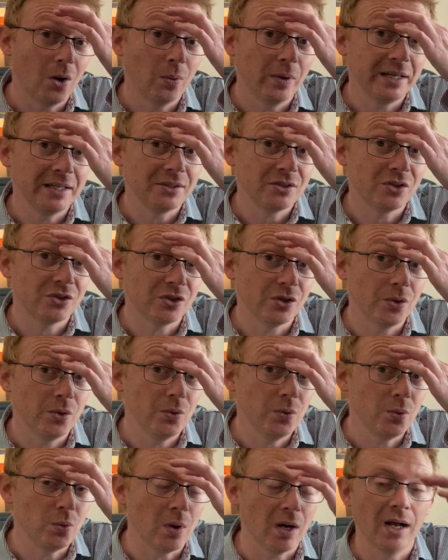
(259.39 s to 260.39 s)
going
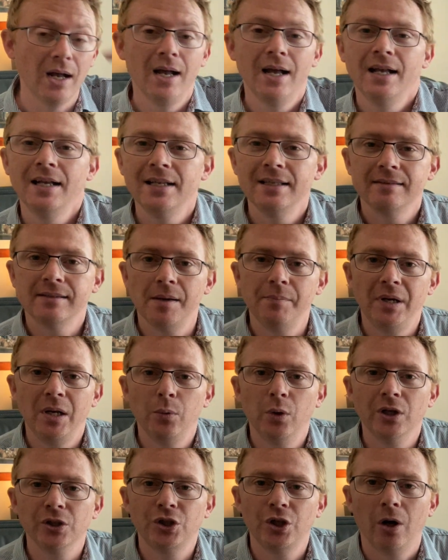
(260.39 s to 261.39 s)
to
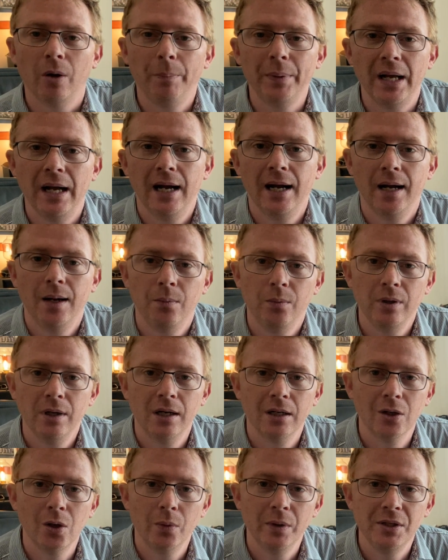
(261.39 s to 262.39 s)
10-minute workshop, and we
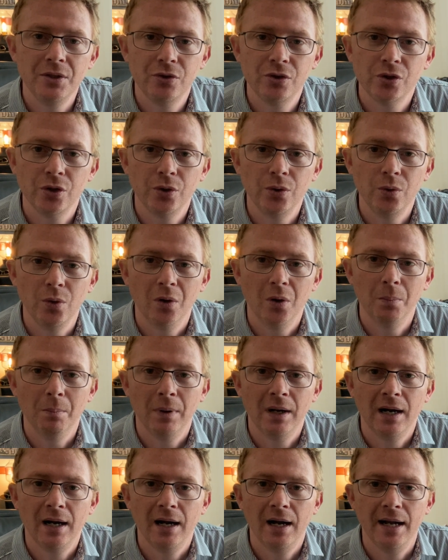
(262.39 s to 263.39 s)
are going to
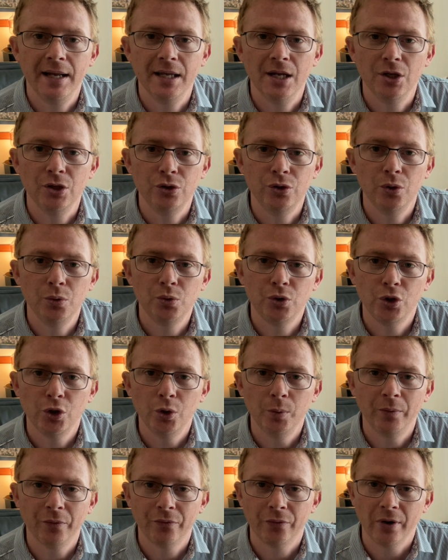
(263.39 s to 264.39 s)
my
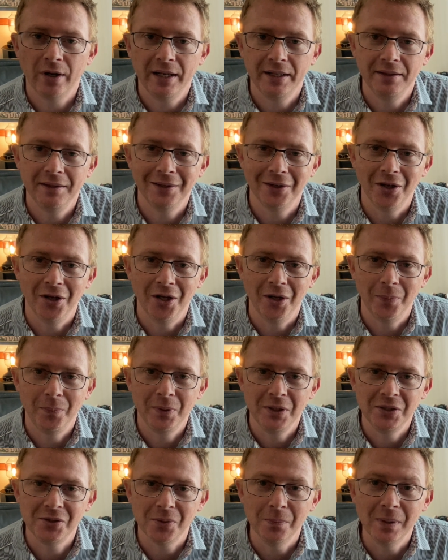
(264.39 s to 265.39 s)
YouTube friend
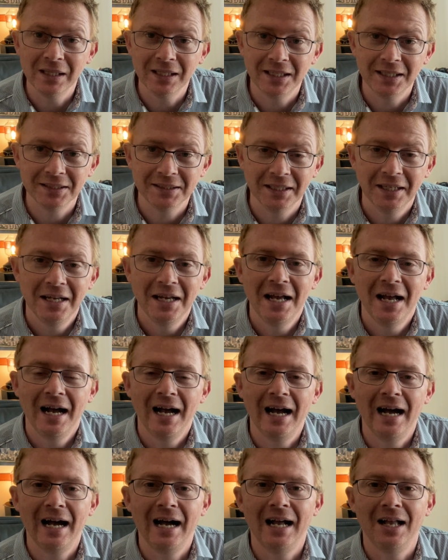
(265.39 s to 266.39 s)
Peter Millard.
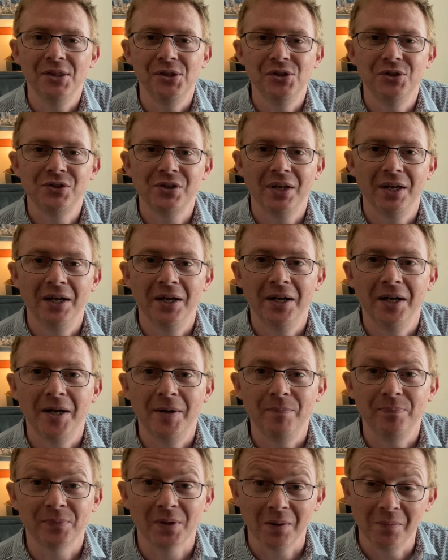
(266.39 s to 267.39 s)
And
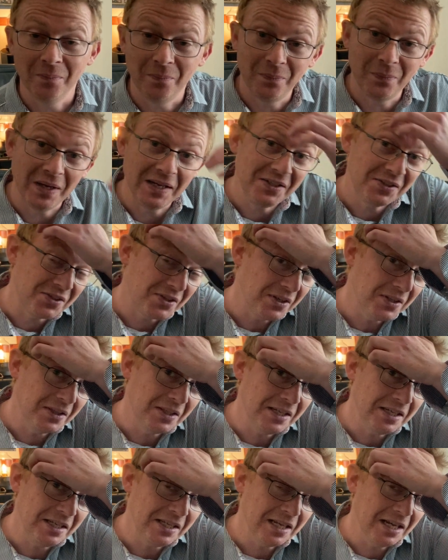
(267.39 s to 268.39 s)

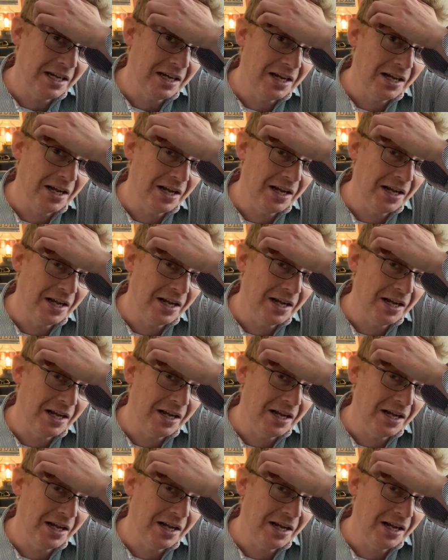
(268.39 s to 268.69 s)
basically,